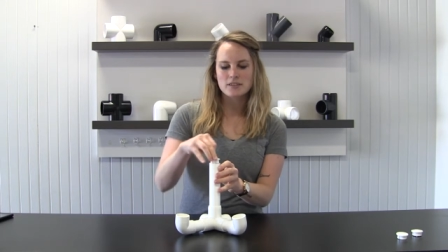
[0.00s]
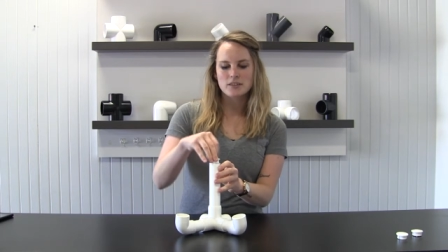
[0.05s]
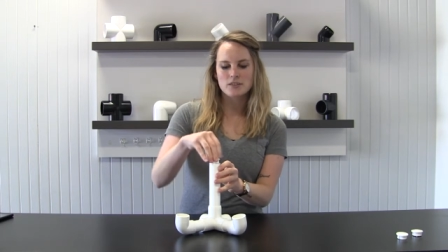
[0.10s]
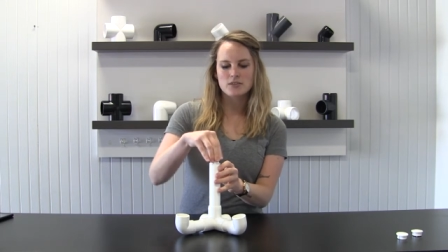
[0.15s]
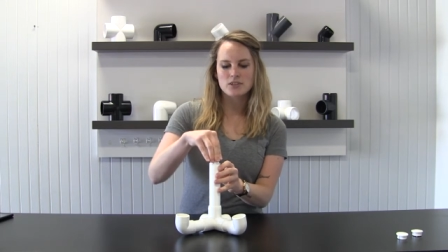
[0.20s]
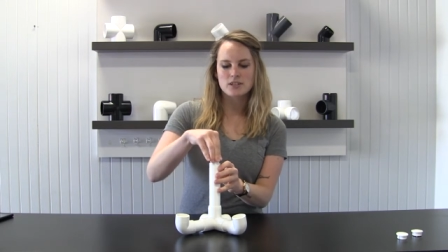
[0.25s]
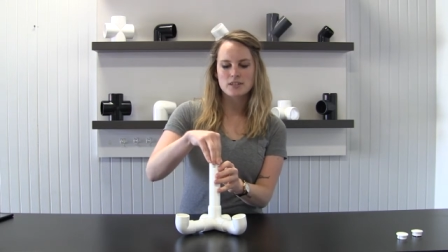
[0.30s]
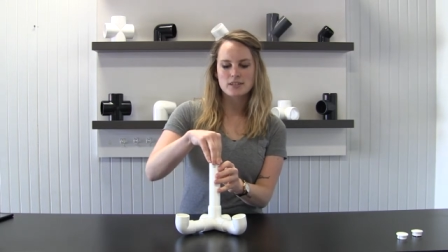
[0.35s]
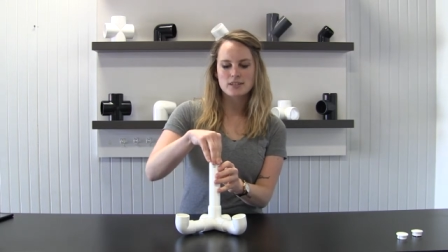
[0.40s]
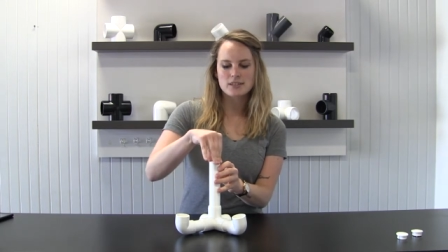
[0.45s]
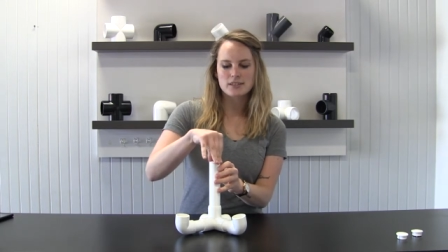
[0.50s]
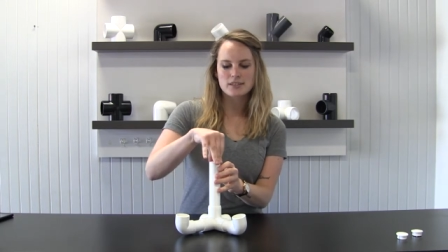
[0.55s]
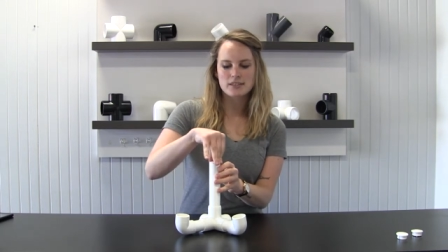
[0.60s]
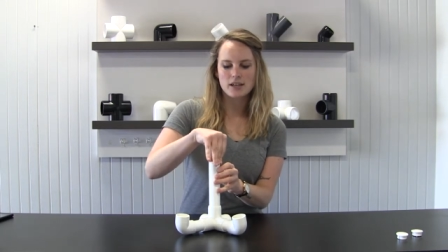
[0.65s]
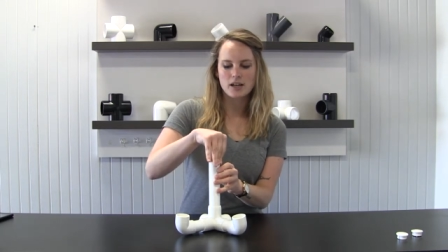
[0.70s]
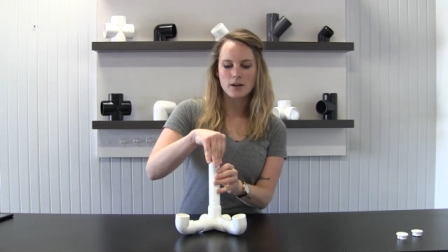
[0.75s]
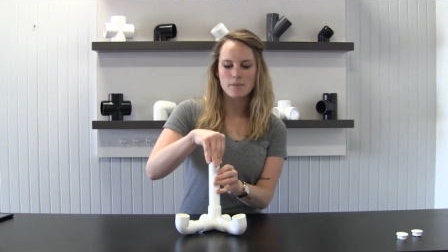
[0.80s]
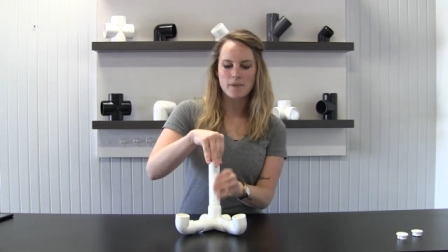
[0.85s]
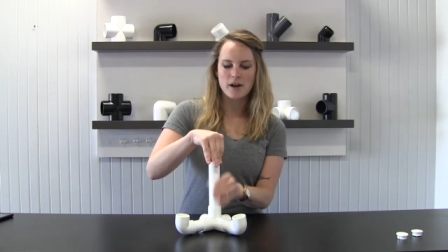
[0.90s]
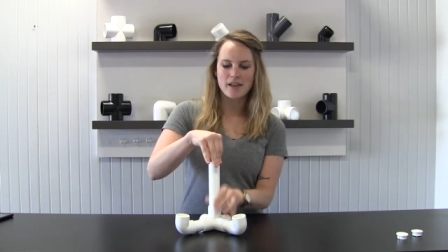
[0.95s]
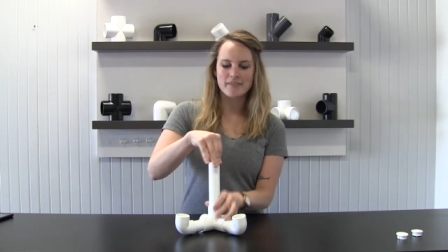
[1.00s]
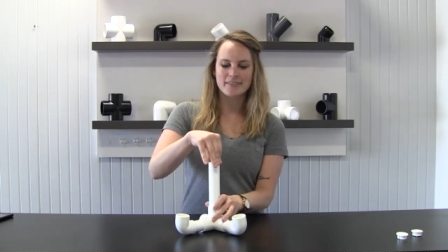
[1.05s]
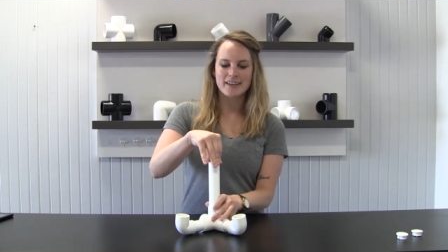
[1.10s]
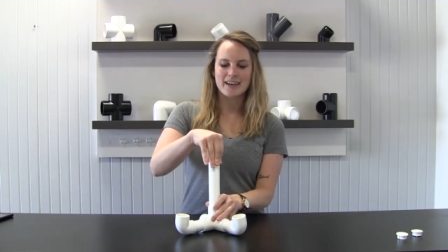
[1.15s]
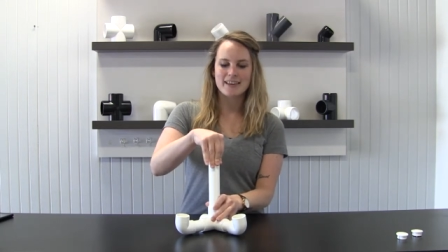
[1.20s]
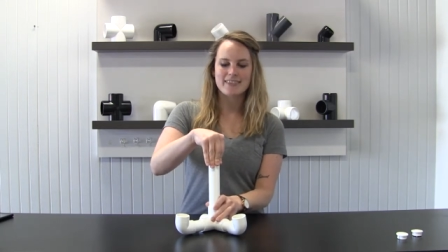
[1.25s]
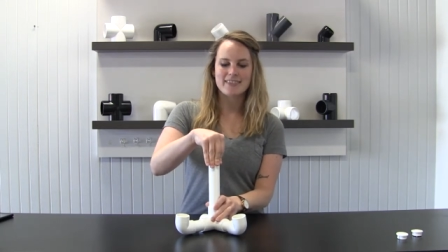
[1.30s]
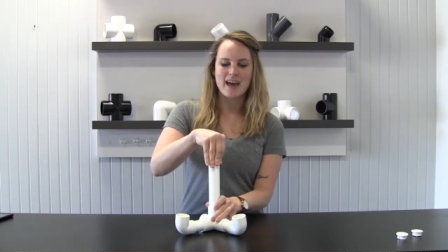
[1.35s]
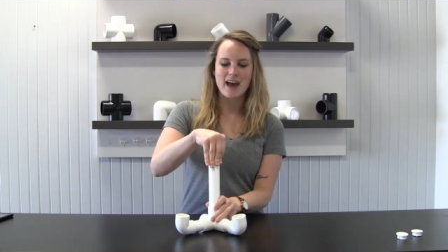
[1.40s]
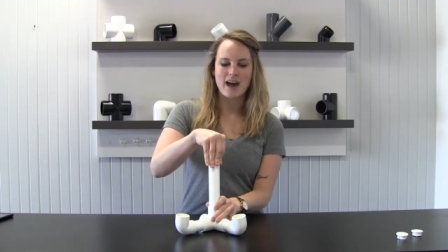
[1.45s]
You just stick them on
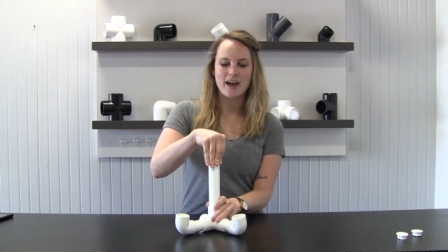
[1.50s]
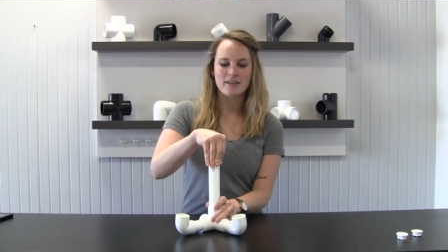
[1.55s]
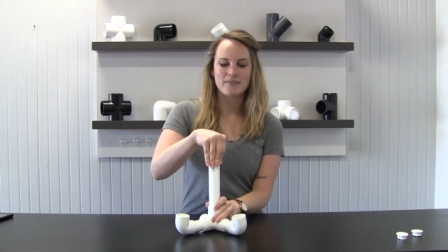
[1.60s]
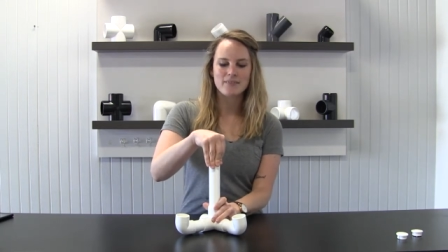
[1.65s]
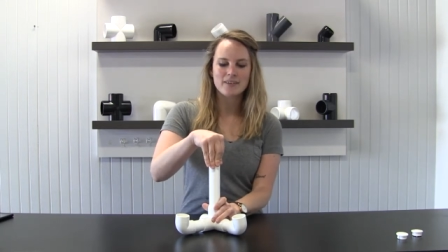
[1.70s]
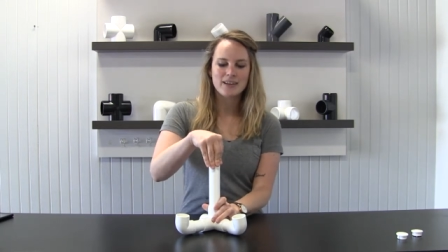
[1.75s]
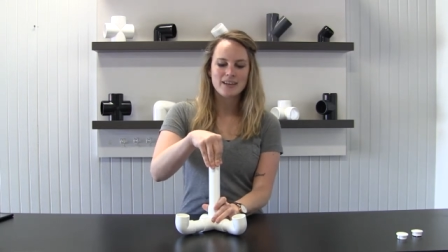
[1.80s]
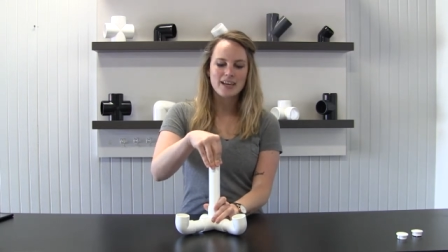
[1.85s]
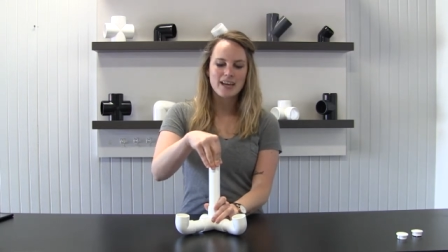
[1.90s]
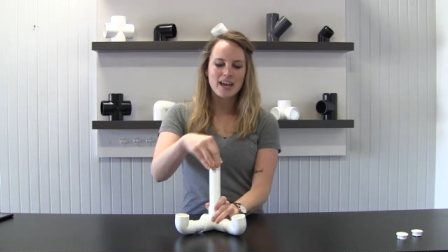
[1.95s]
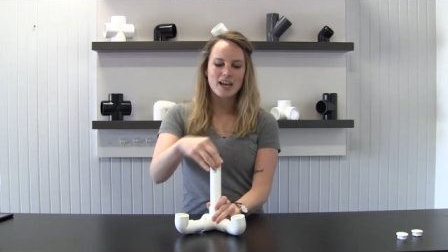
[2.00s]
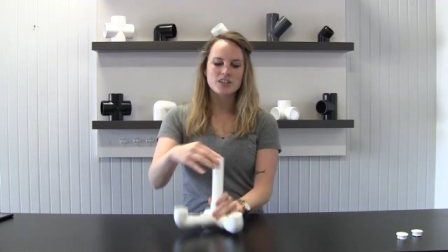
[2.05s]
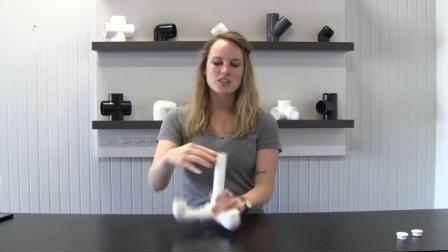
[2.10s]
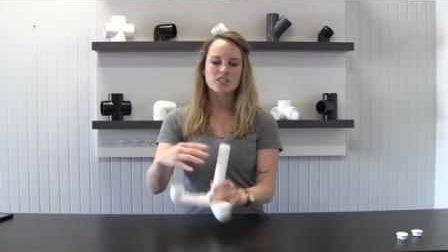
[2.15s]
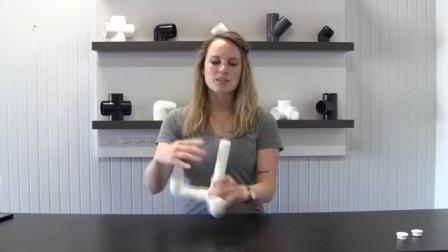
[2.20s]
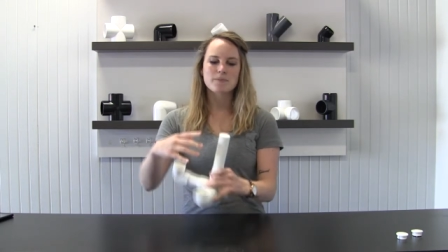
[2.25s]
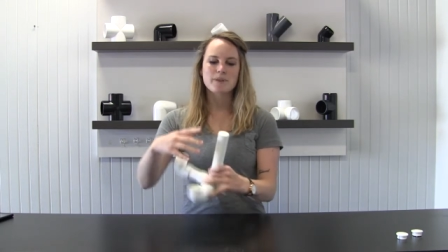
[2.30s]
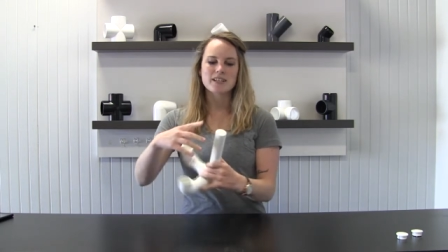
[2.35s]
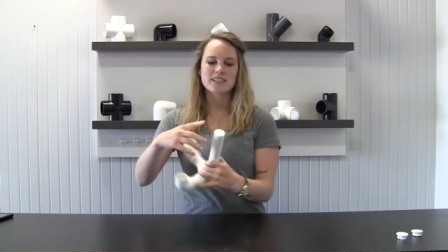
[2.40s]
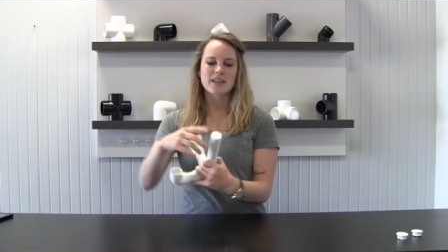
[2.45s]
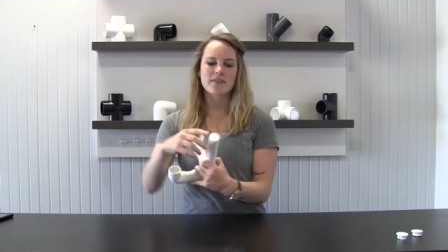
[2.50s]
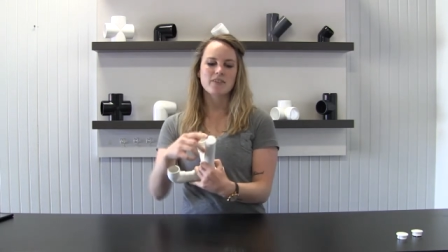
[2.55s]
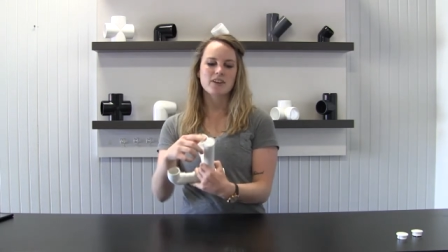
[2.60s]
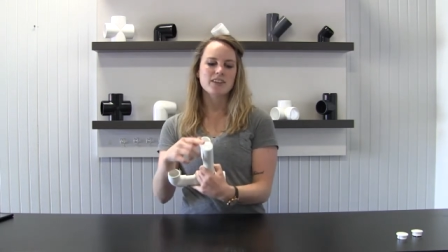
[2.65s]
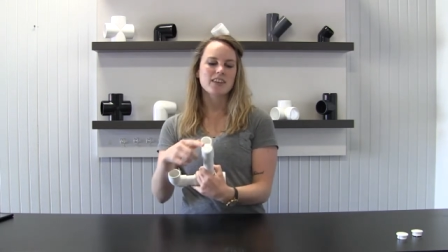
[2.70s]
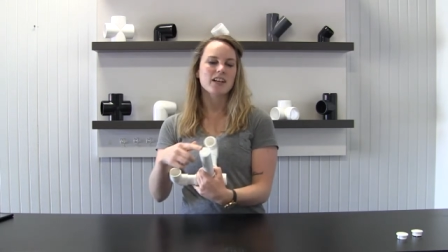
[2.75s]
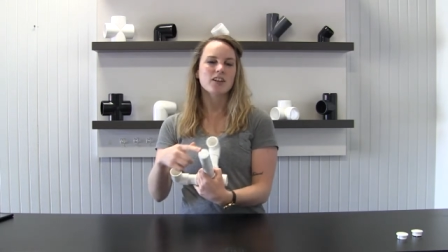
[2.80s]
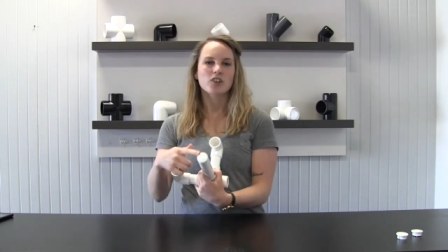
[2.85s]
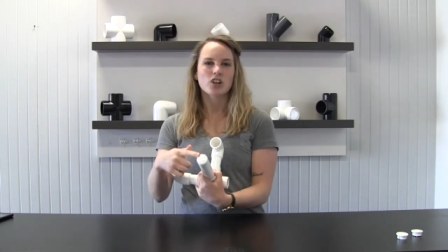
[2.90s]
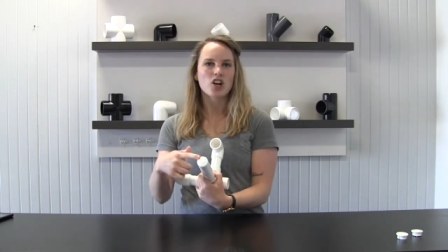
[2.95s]
like that. It just makes
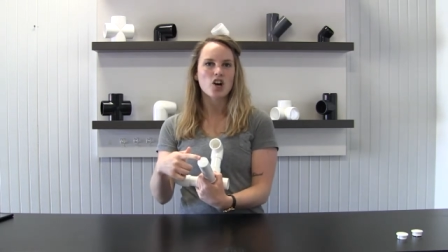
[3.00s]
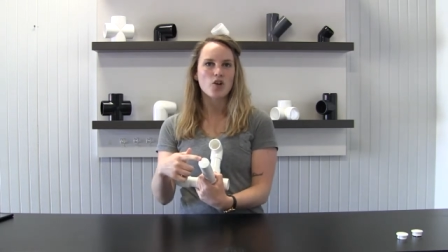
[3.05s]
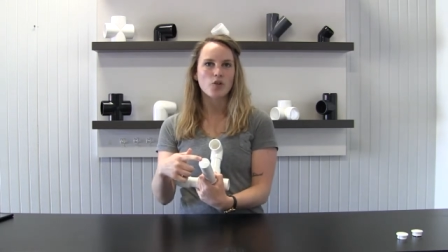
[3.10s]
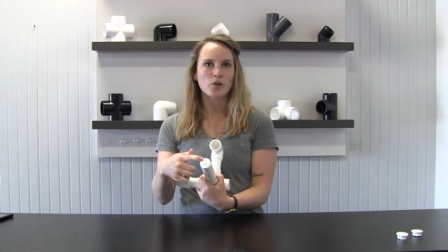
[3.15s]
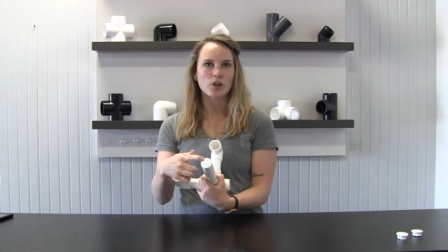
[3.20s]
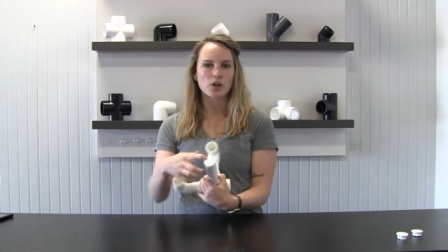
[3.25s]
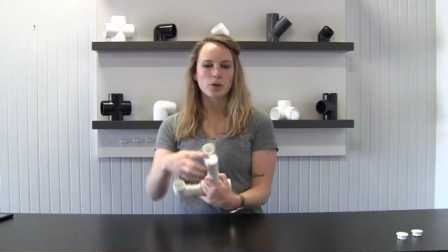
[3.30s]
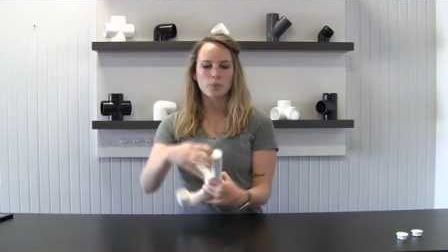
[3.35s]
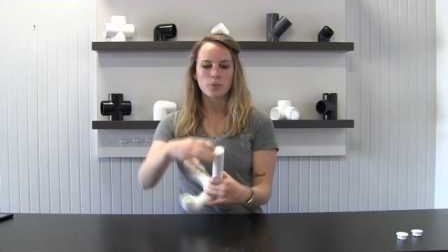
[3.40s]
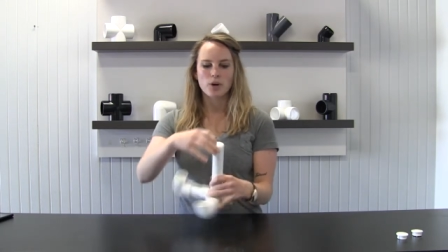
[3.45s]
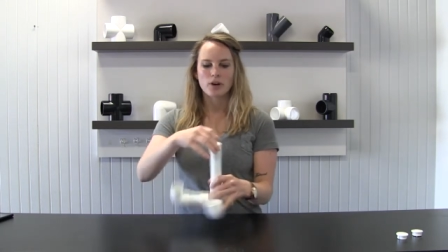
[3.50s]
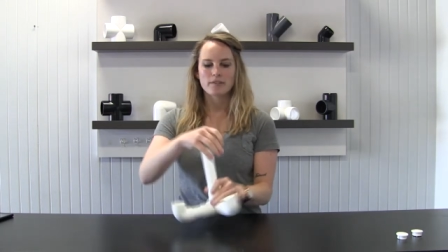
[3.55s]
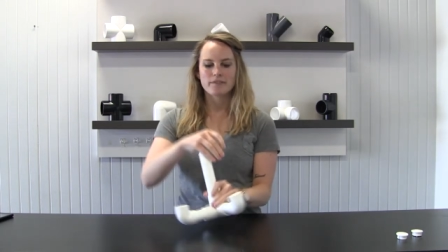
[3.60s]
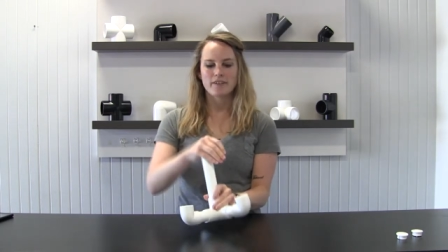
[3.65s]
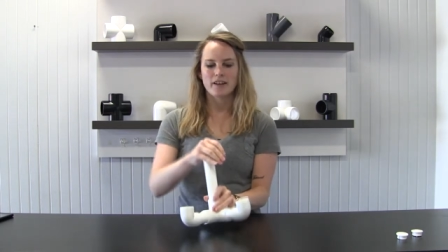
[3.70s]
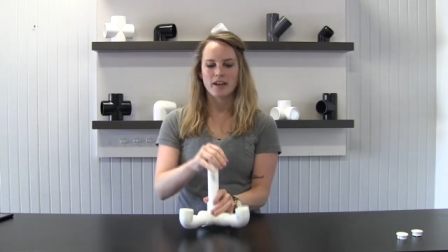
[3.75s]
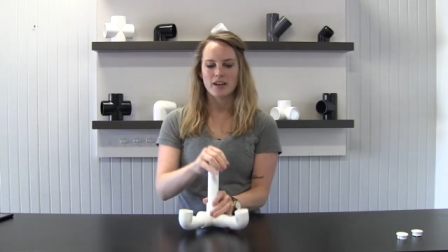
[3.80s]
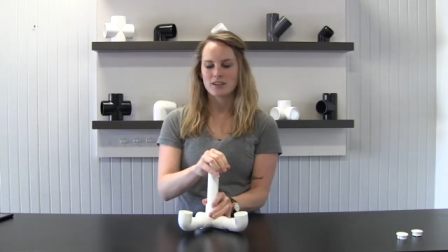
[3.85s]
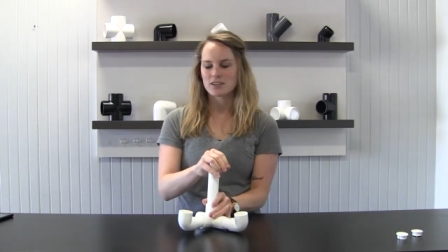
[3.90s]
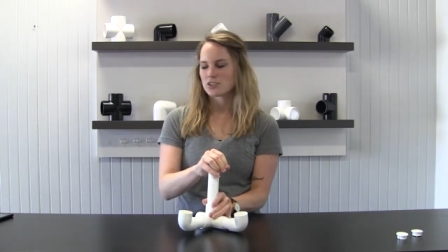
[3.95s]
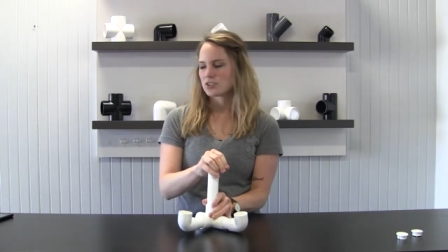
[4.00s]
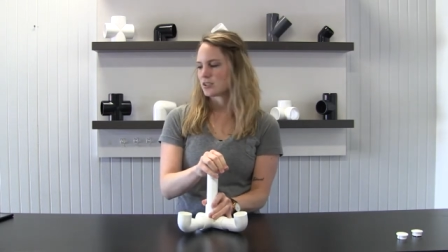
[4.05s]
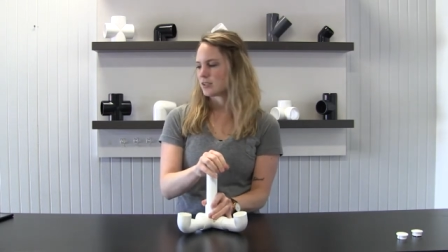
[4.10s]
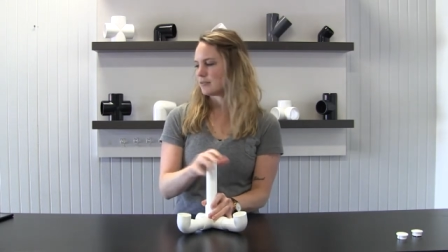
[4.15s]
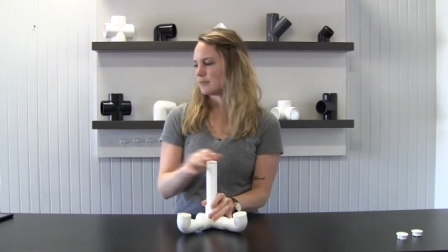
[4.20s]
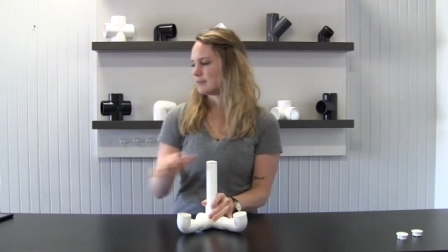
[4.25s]
everything look a little more finished.